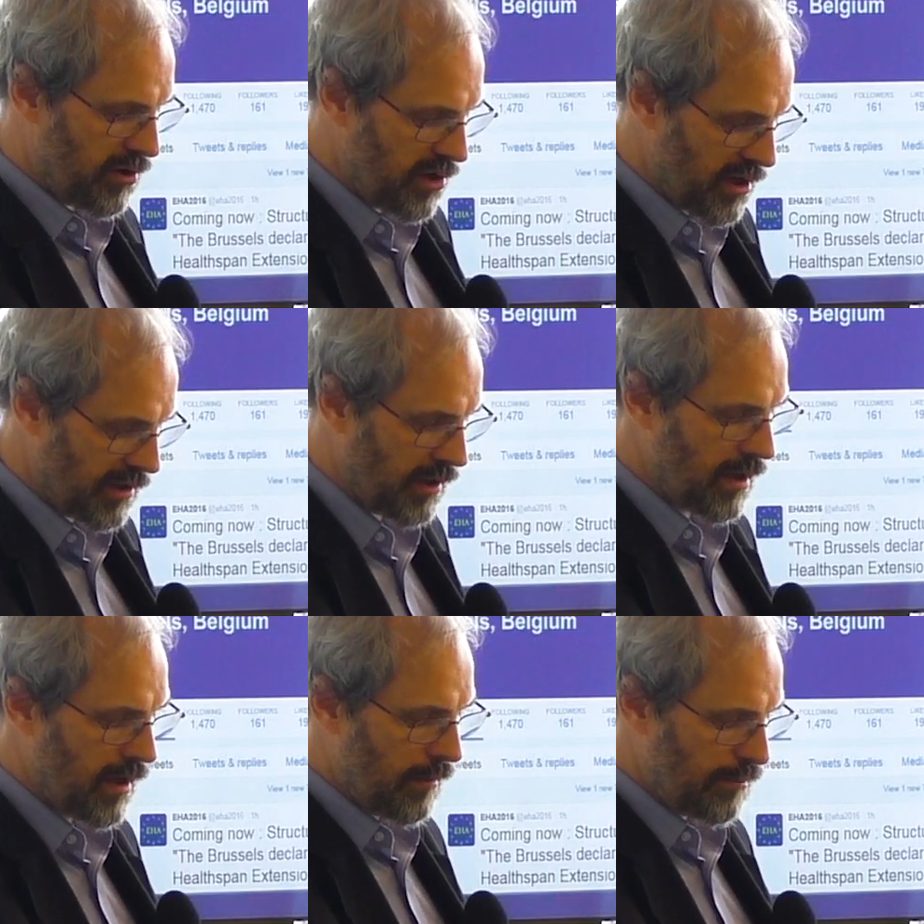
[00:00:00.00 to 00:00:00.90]
Holland,
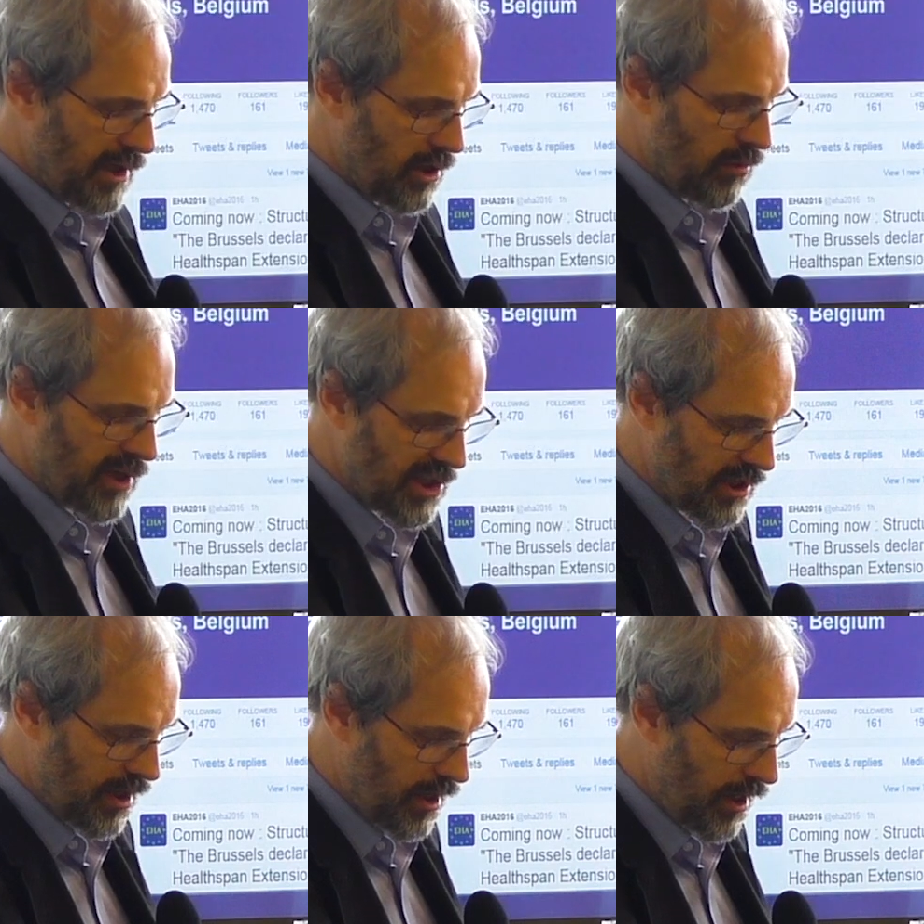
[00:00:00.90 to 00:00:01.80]
Peter
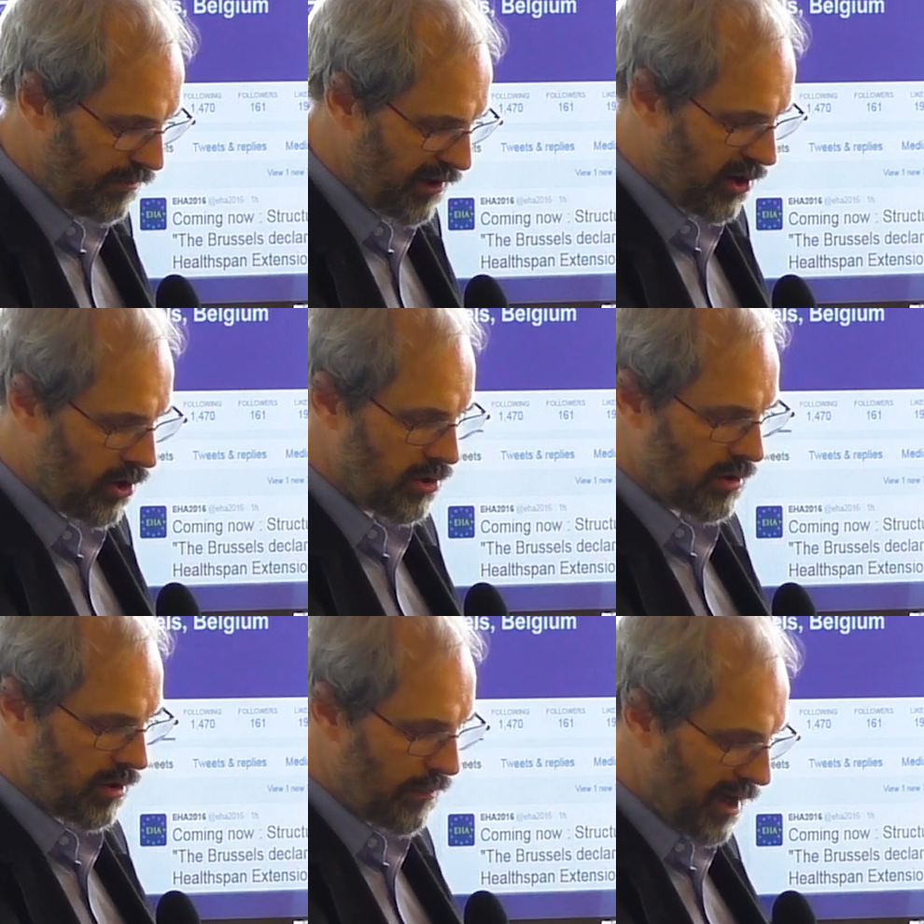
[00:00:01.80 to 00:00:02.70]
Wicks, Evie
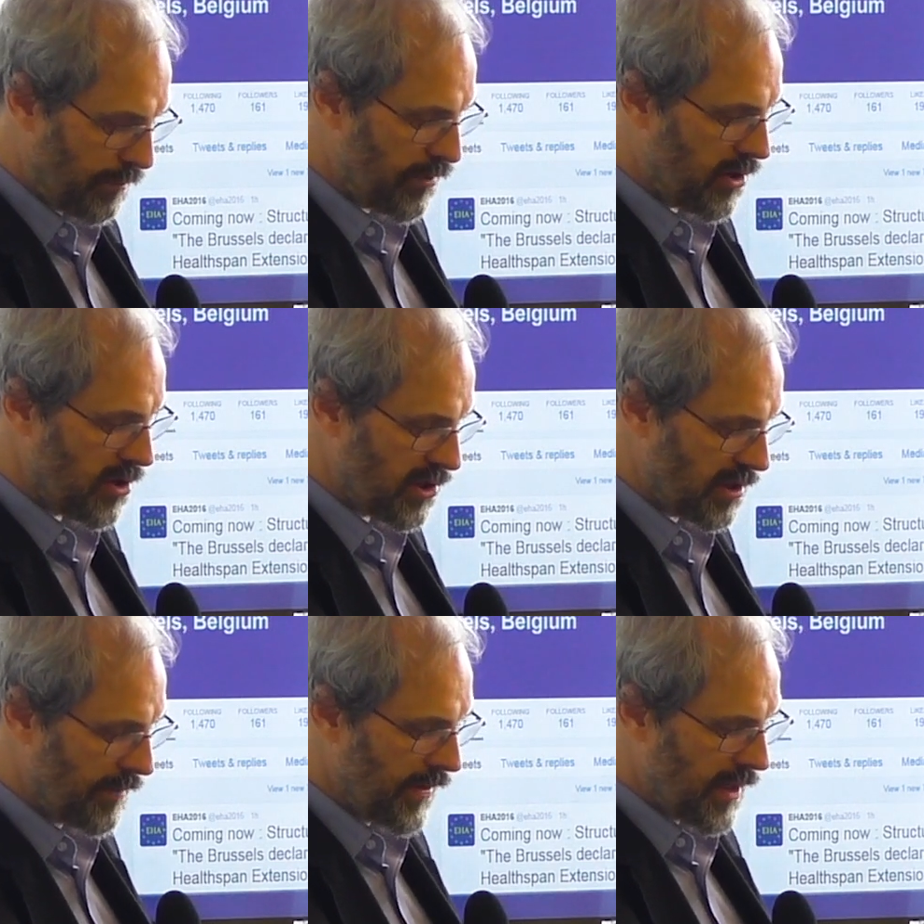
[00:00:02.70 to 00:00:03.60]
Reut, Robert
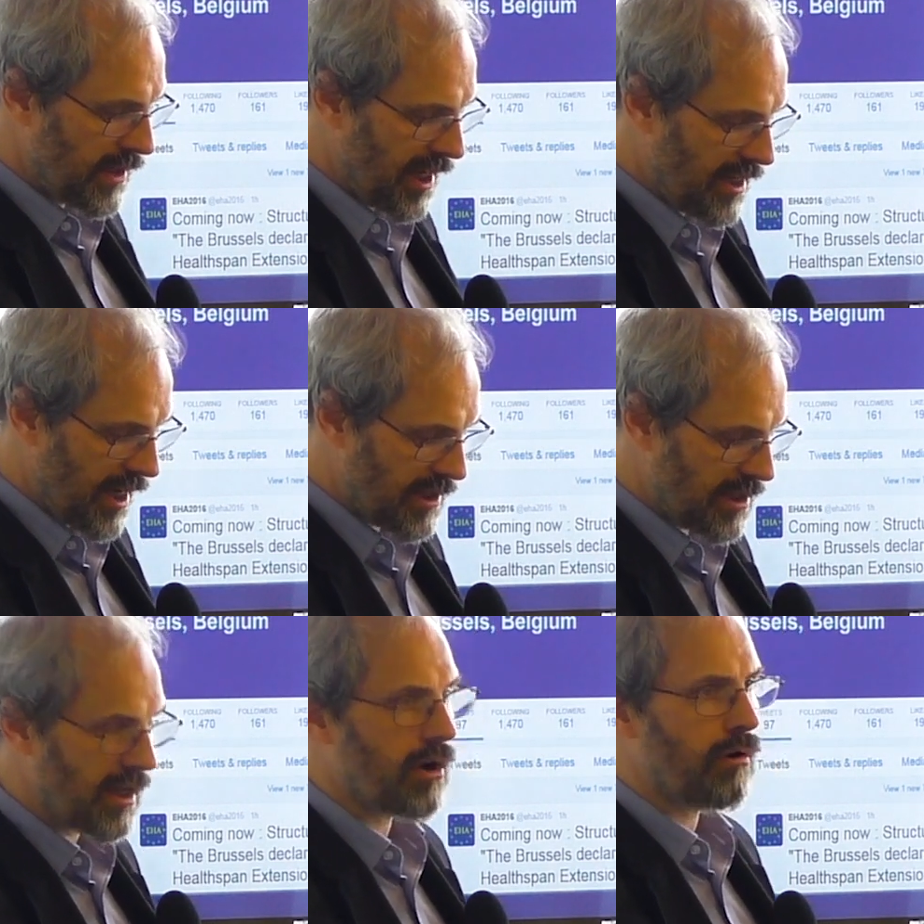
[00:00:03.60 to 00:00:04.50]
Pauls, Tanya
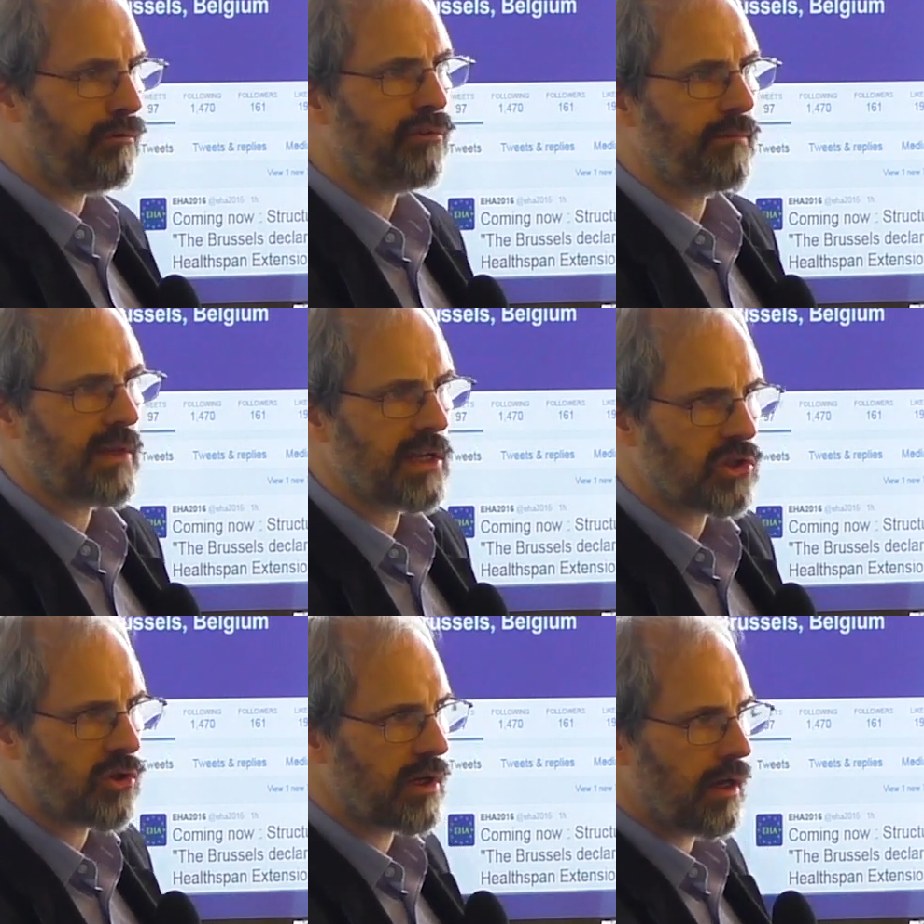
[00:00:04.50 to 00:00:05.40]
Siarov, and
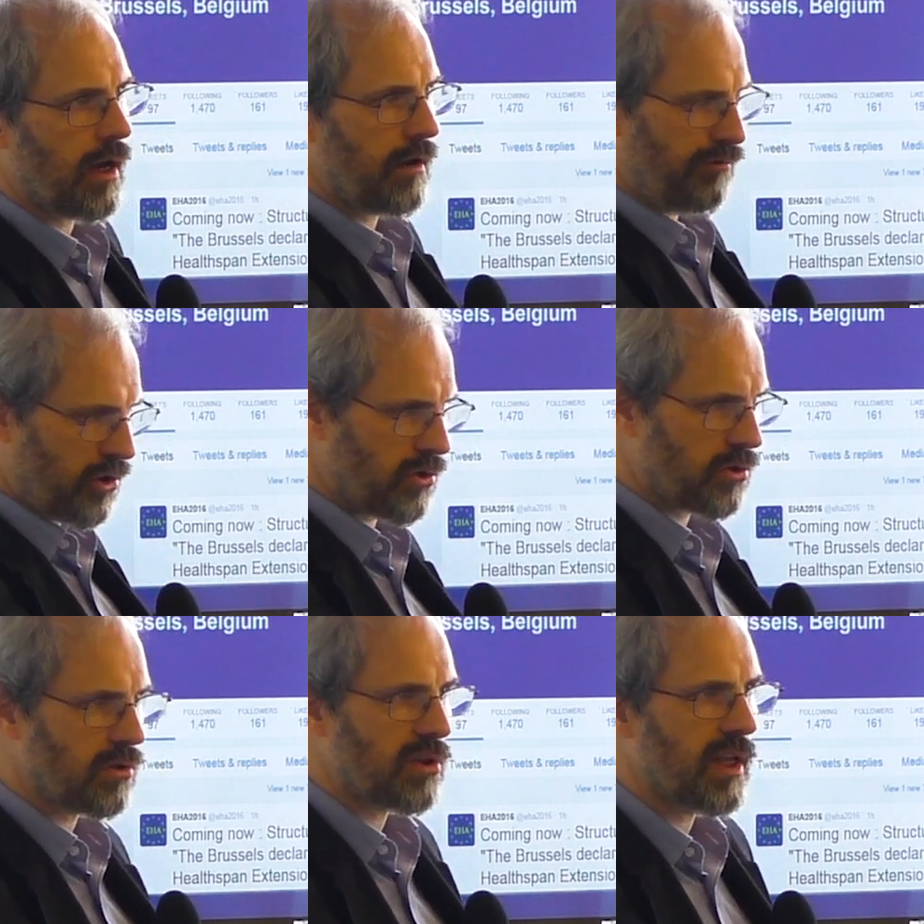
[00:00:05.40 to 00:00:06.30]
sorry, I
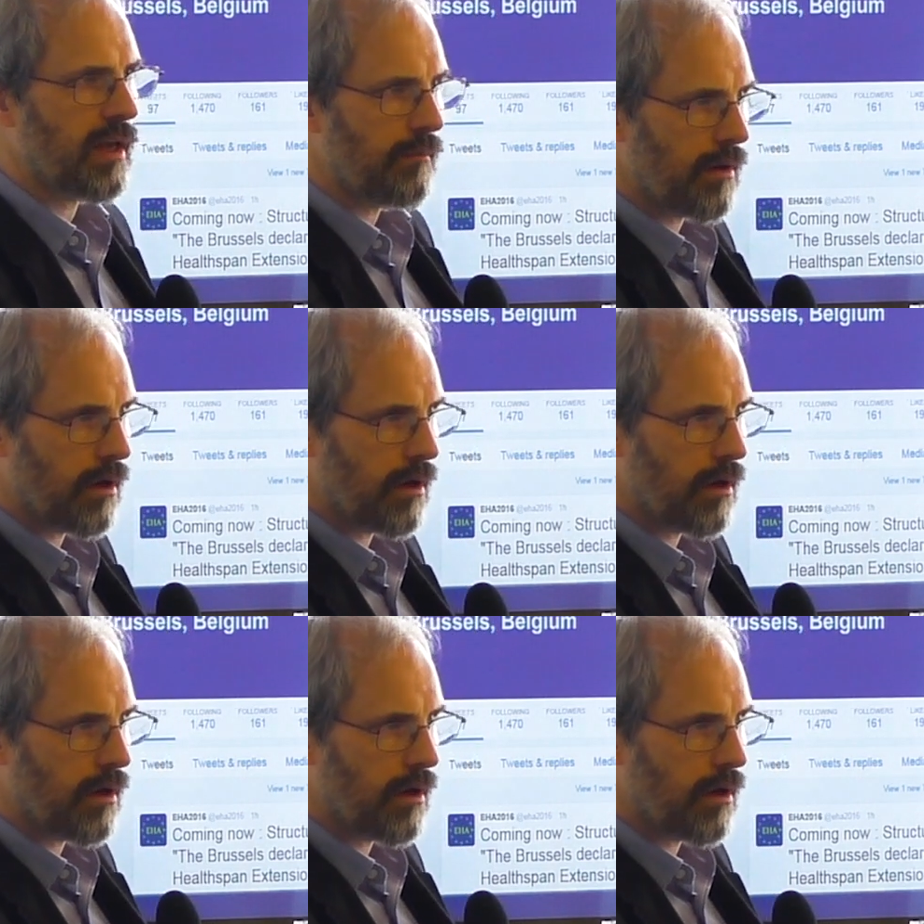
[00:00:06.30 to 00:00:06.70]
forgot the name